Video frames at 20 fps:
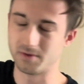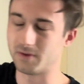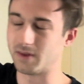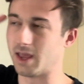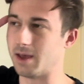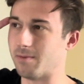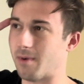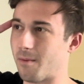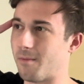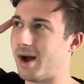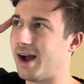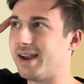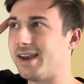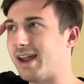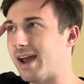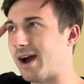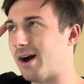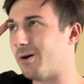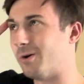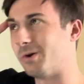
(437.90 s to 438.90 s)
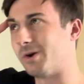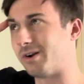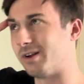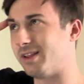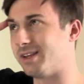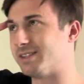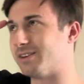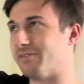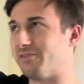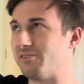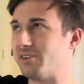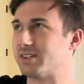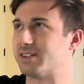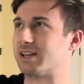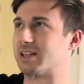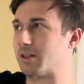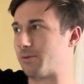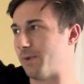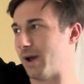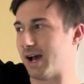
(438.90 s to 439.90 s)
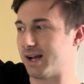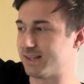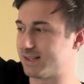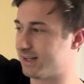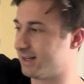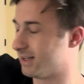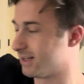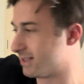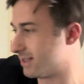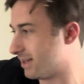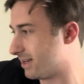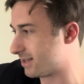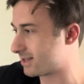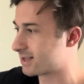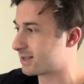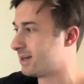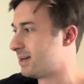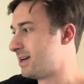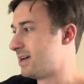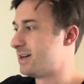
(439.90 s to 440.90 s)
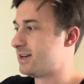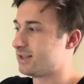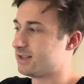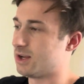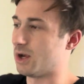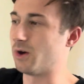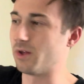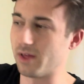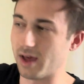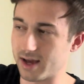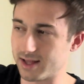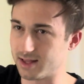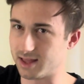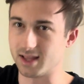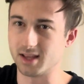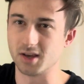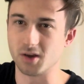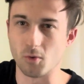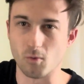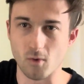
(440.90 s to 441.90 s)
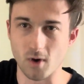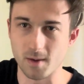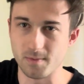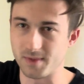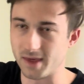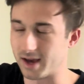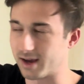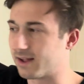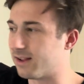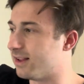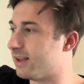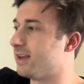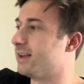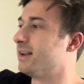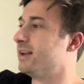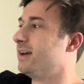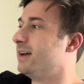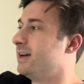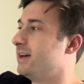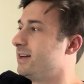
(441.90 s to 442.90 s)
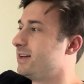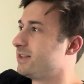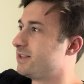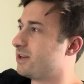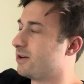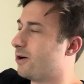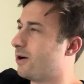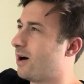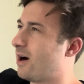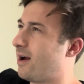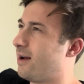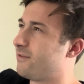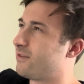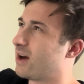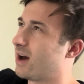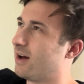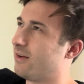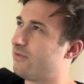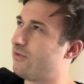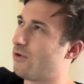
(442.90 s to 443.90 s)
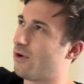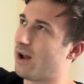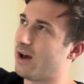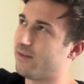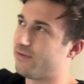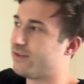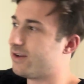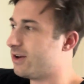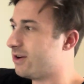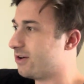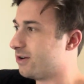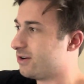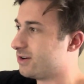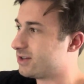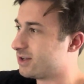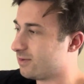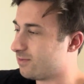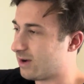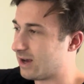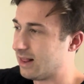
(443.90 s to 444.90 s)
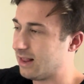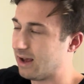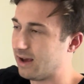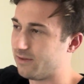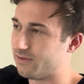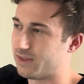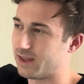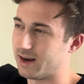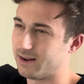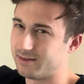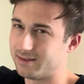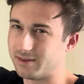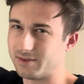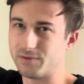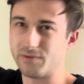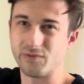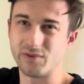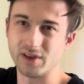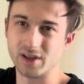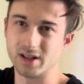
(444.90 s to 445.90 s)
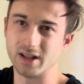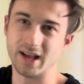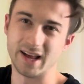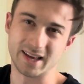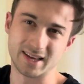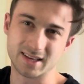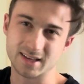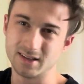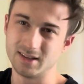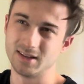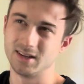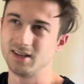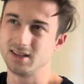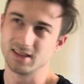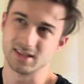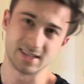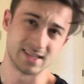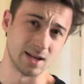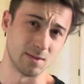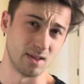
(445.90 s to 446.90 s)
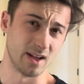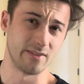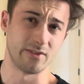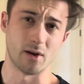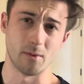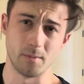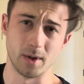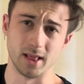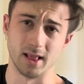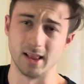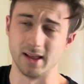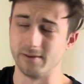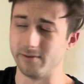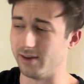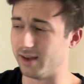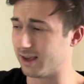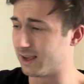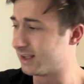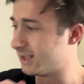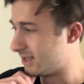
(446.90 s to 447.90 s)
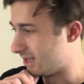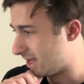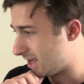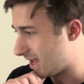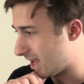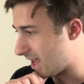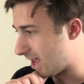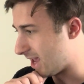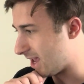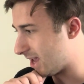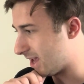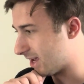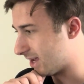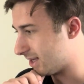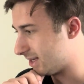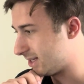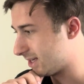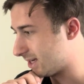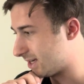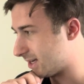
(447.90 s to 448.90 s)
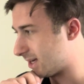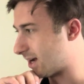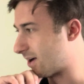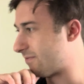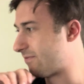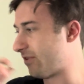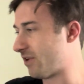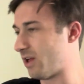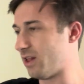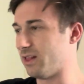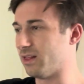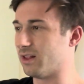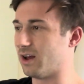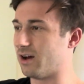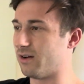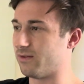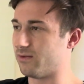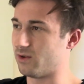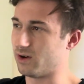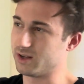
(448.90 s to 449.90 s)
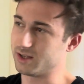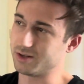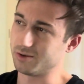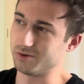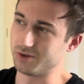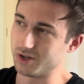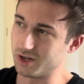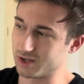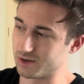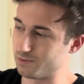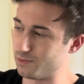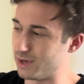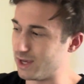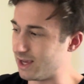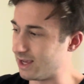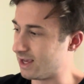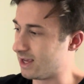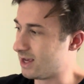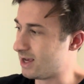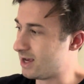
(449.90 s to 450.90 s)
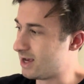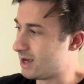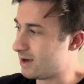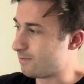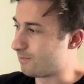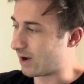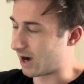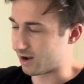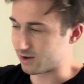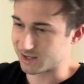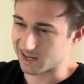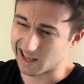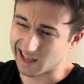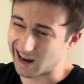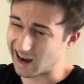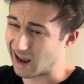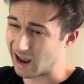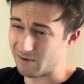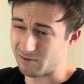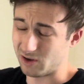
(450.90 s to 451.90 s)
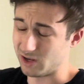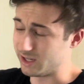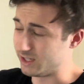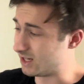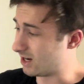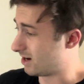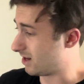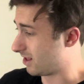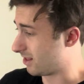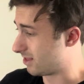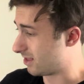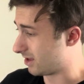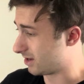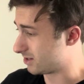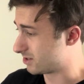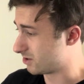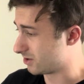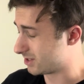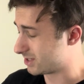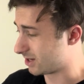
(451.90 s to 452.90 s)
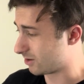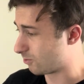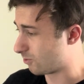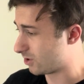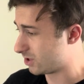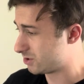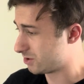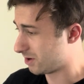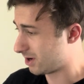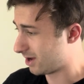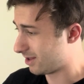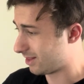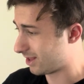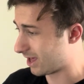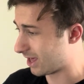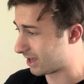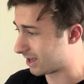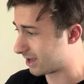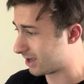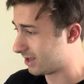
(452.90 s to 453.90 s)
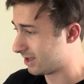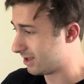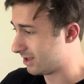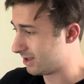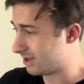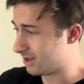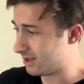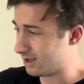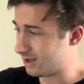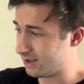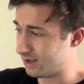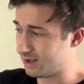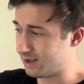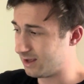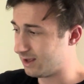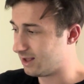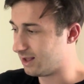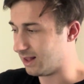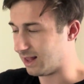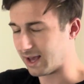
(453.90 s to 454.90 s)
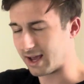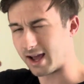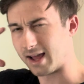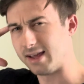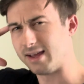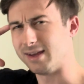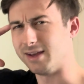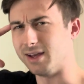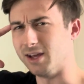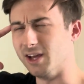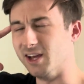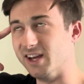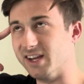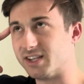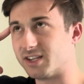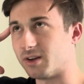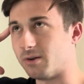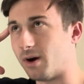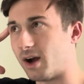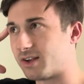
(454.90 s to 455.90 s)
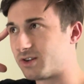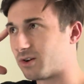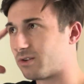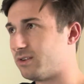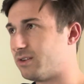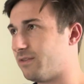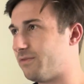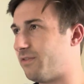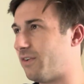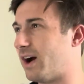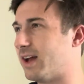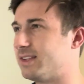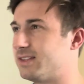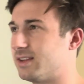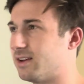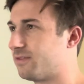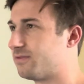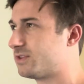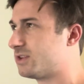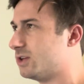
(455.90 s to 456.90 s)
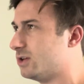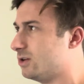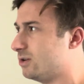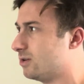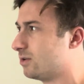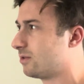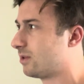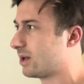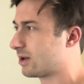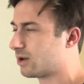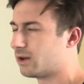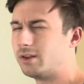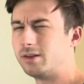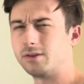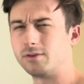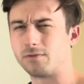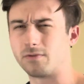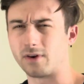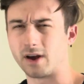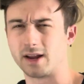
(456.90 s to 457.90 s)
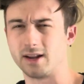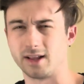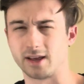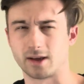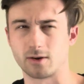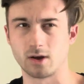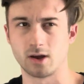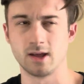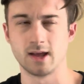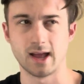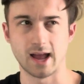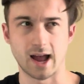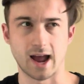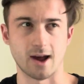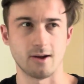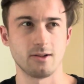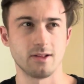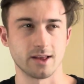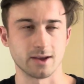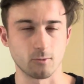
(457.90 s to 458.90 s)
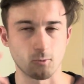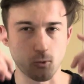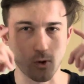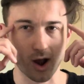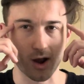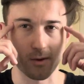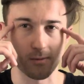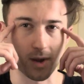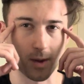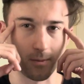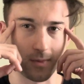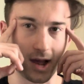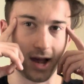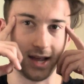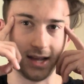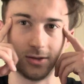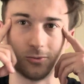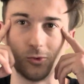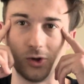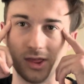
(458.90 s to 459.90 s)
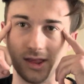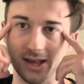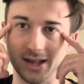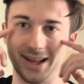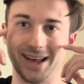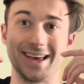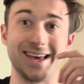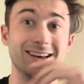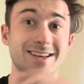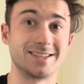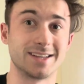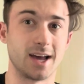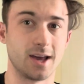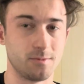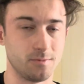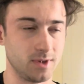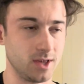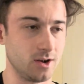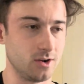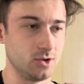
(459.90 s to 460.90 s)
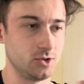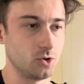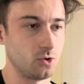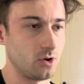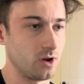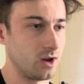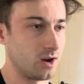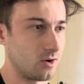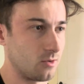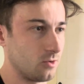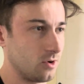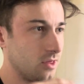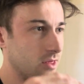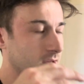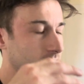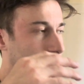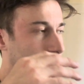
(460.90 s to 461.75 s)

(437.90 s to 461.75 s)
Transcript: in my mind now, or at least it feels like the past didn't exist, so that you can wipe that clean. So I've got 4.5 years of my life that feel like the same life I've been living, and I fell in love once. It was just me, but outside of that, I haven't really done anything. So it's like, what do I like? Like I struggle to find stuff to like find like how to like wire my mind with it, like excitement or joy or with